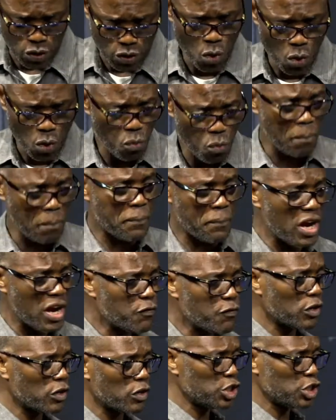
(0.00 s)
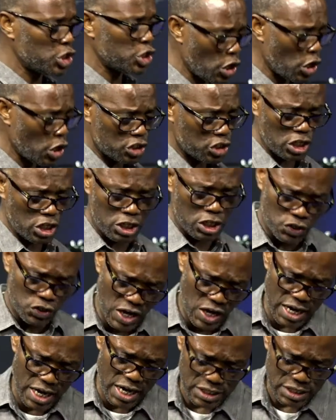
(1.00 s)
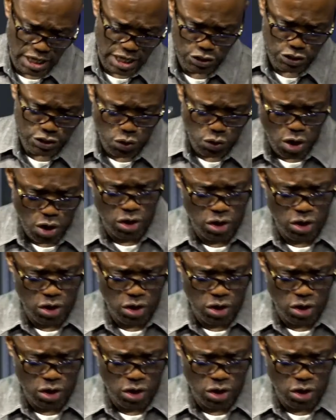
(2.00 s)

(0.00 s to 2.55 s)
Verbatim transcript: We pray for the church in the United States, O God,